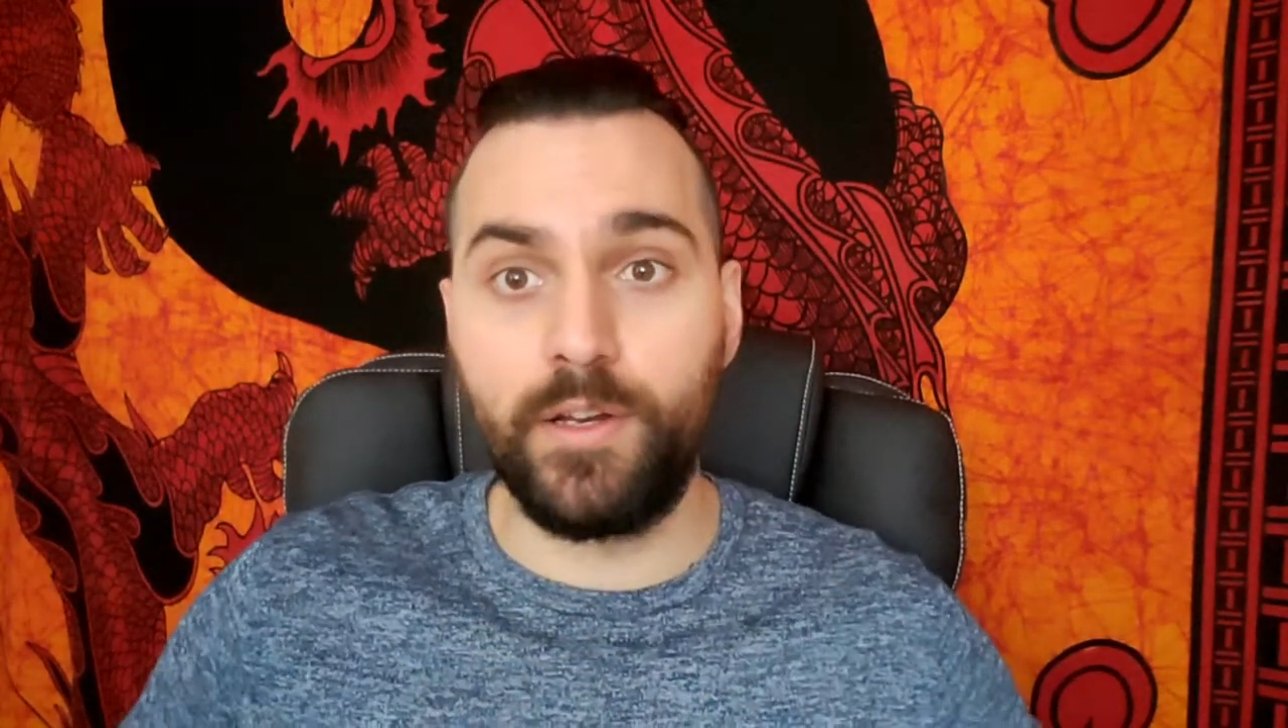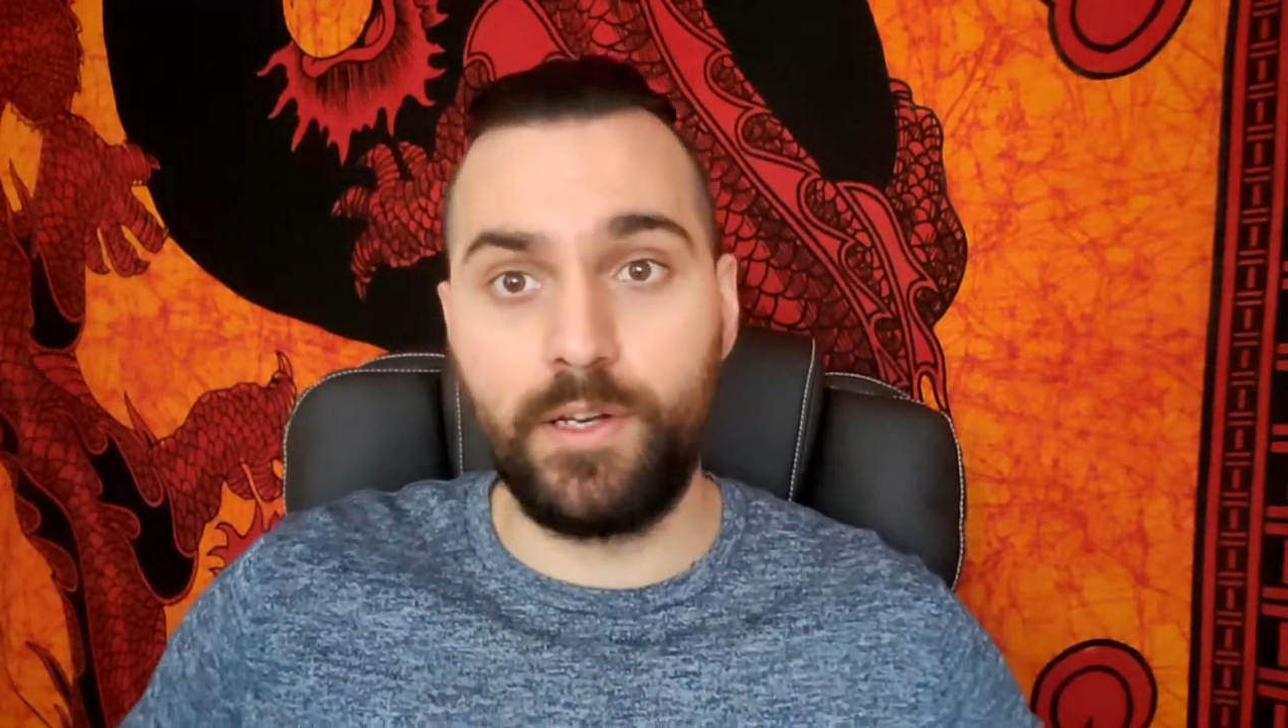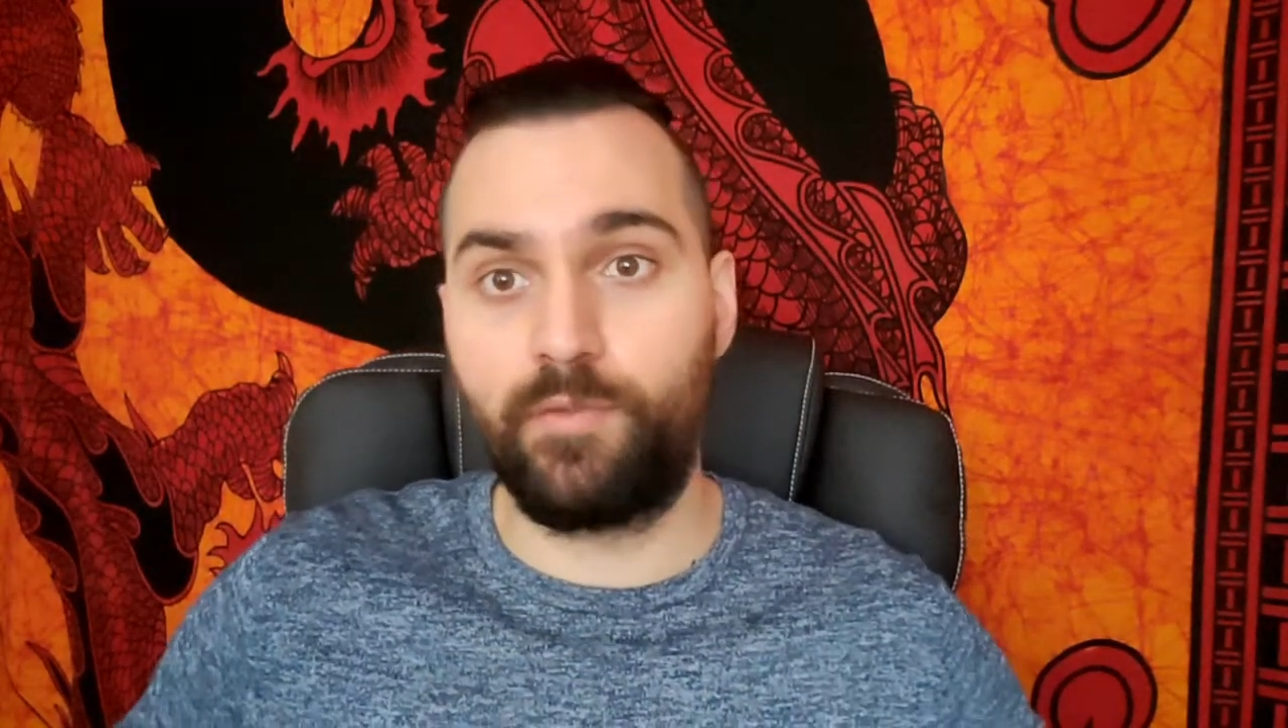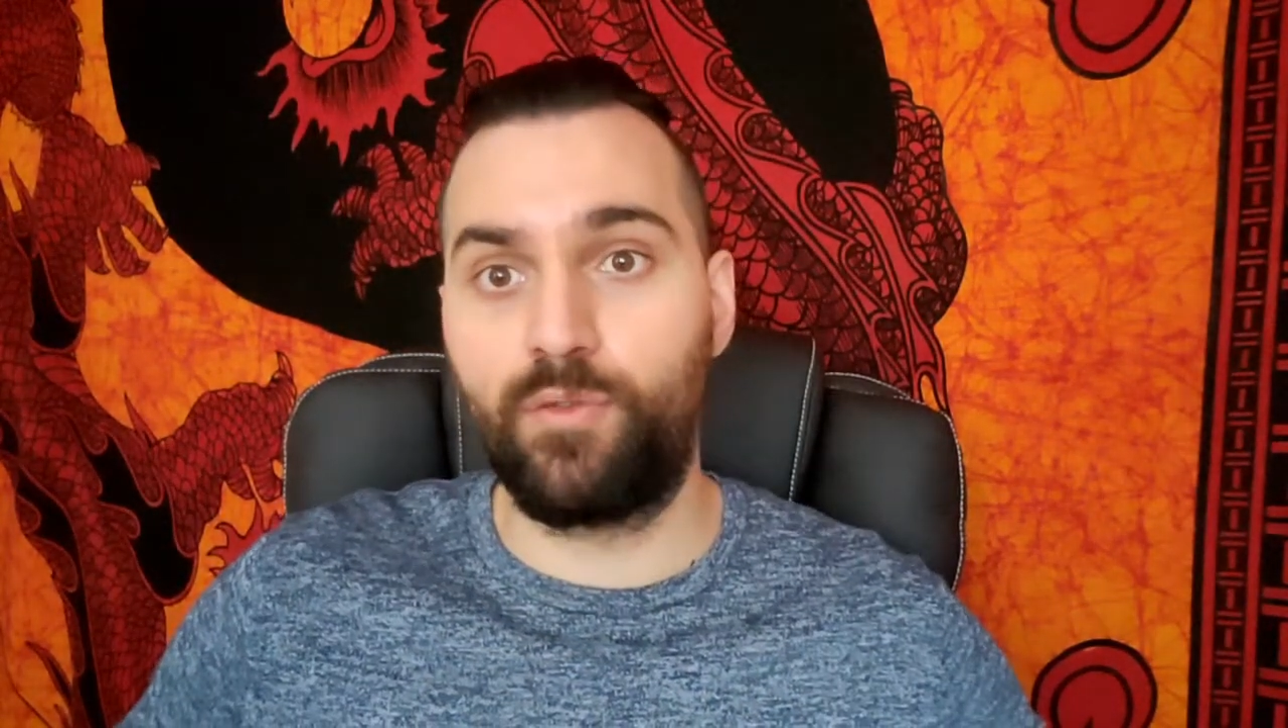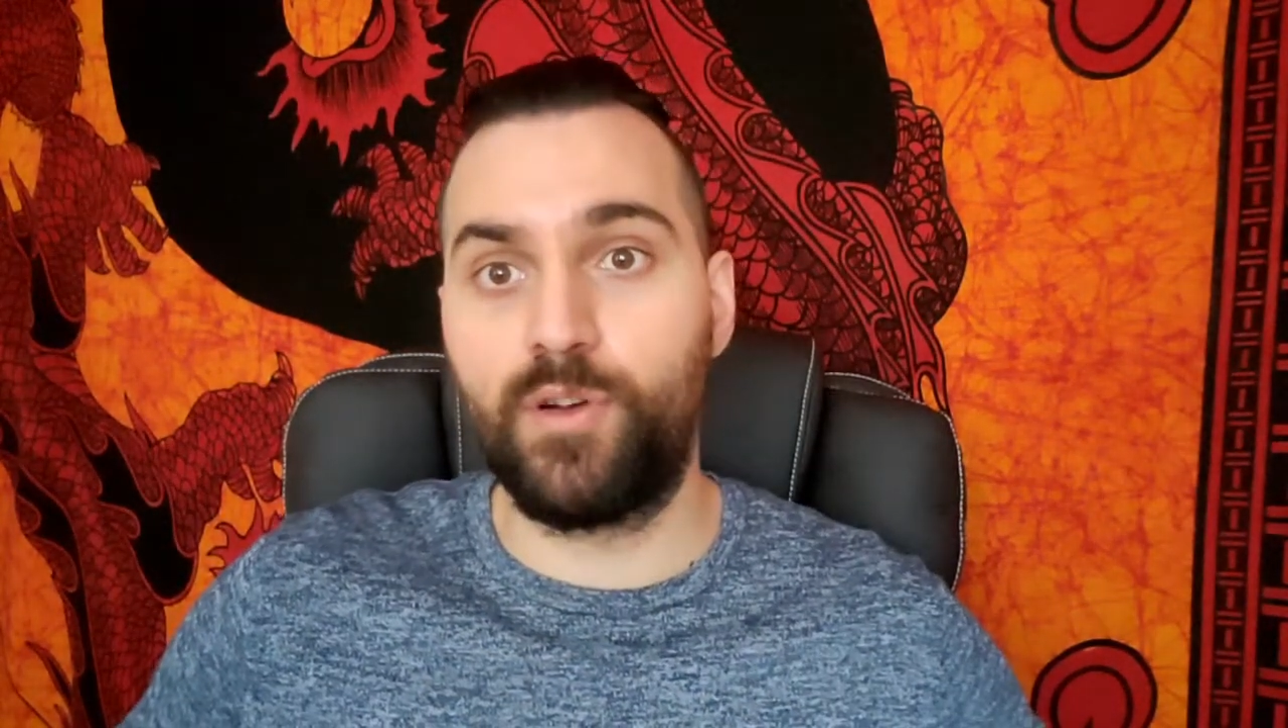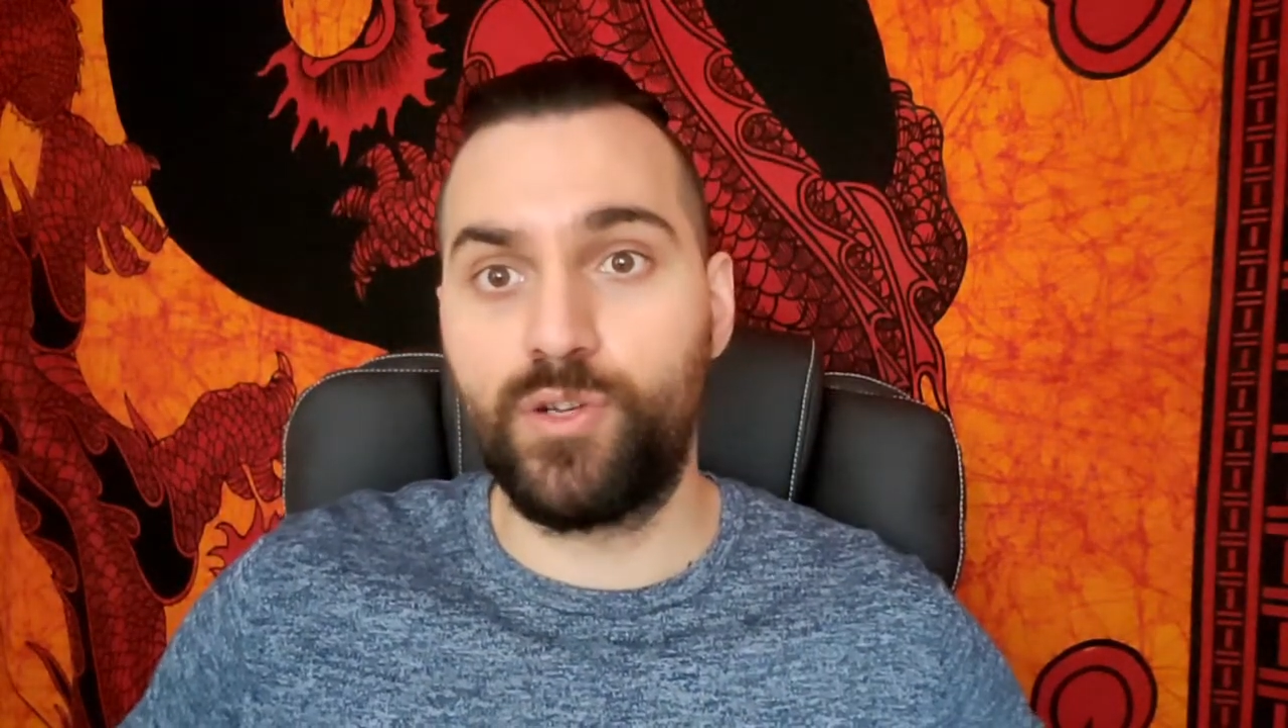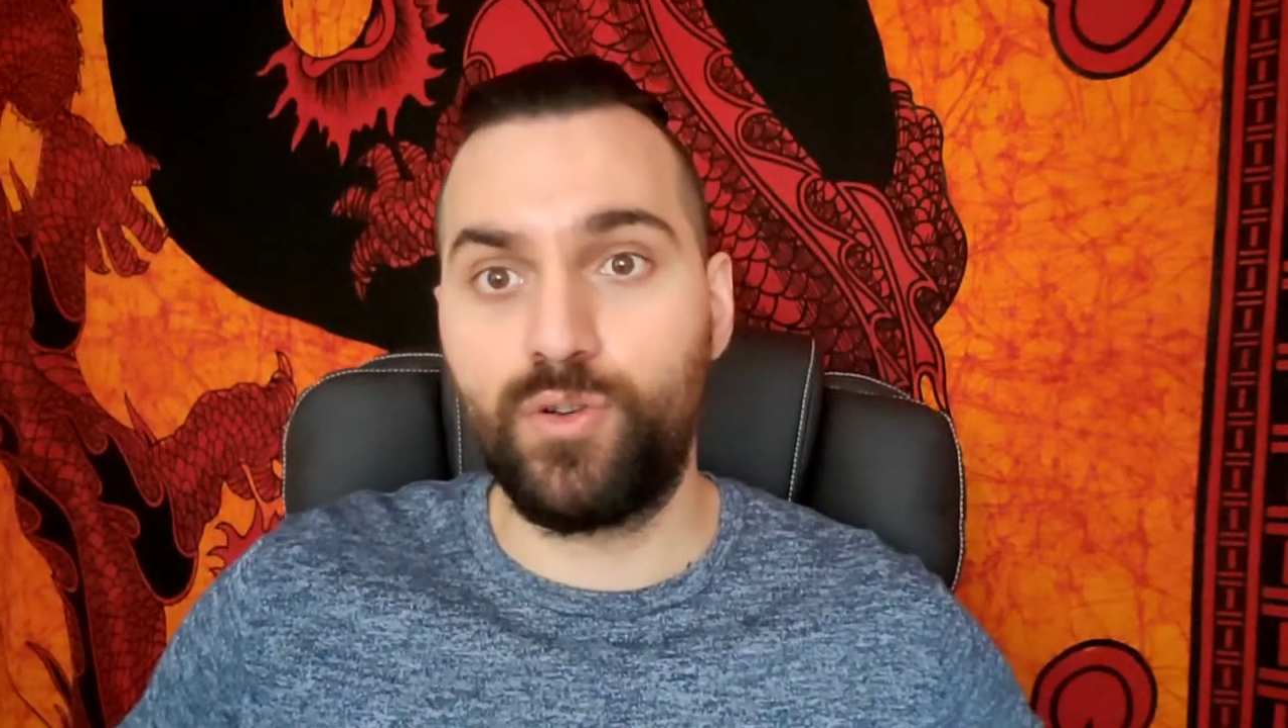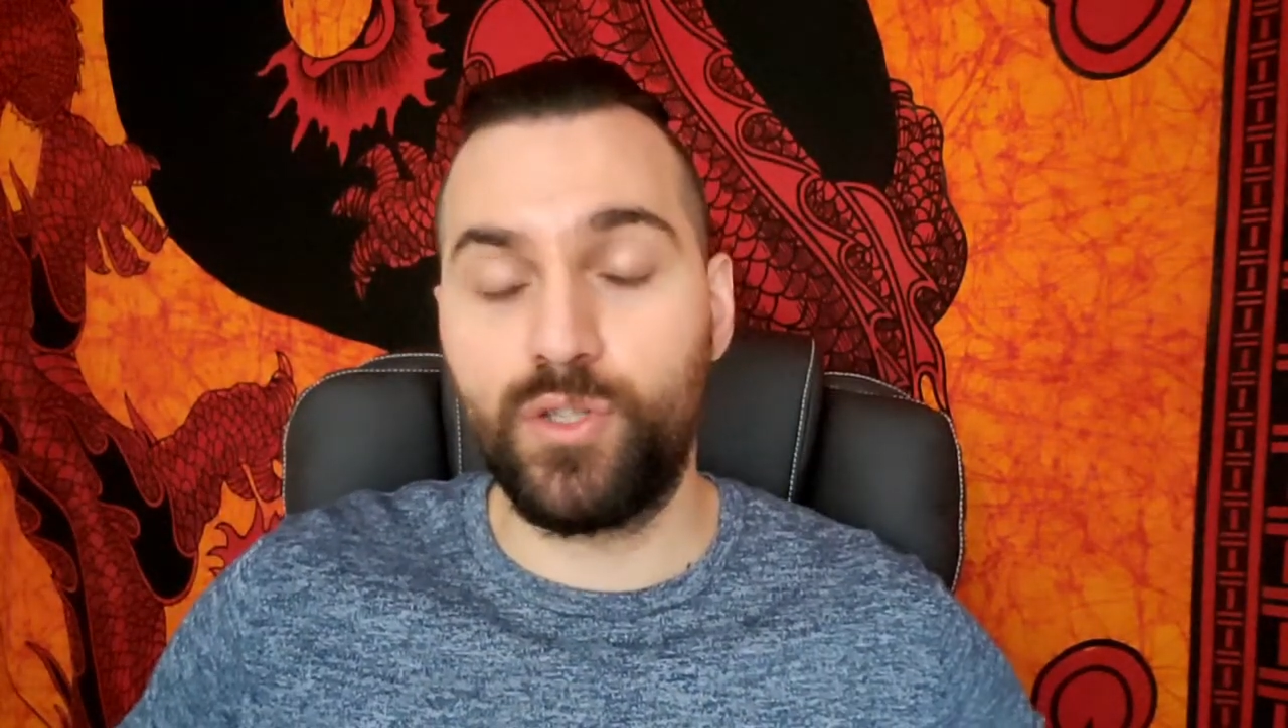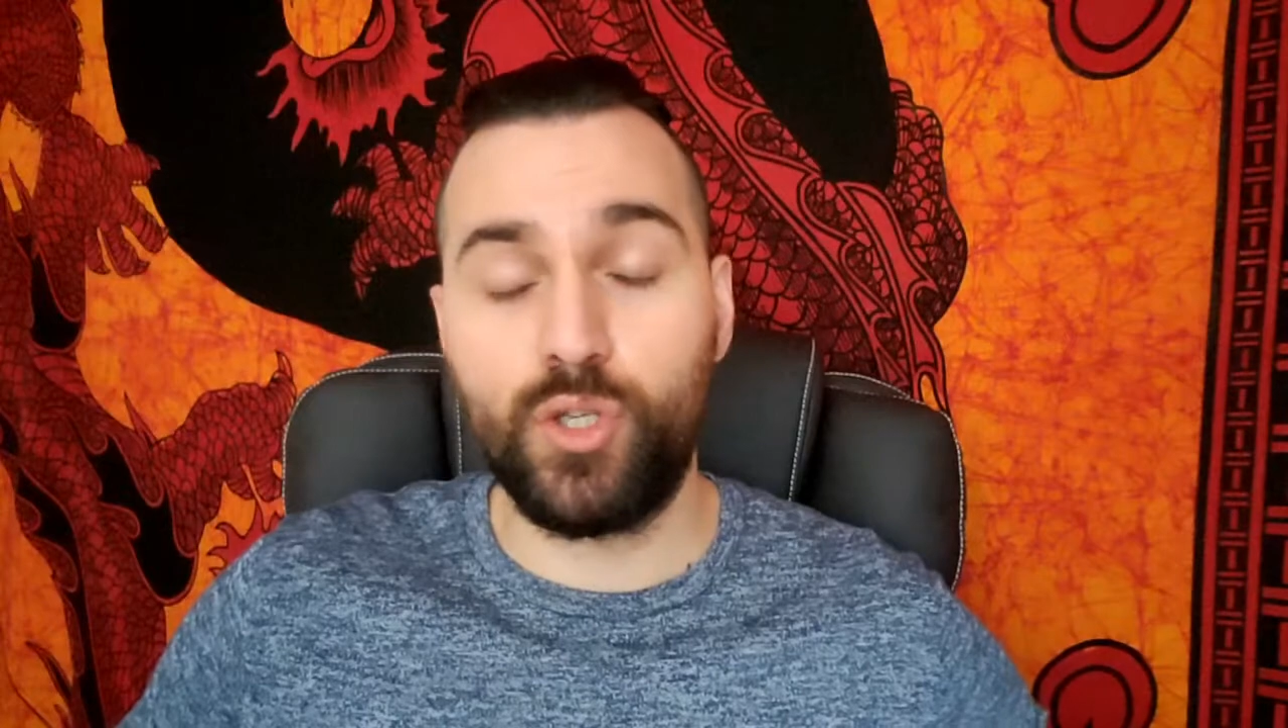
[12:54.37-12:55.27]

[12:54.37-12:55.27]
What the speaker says: of different restaurants.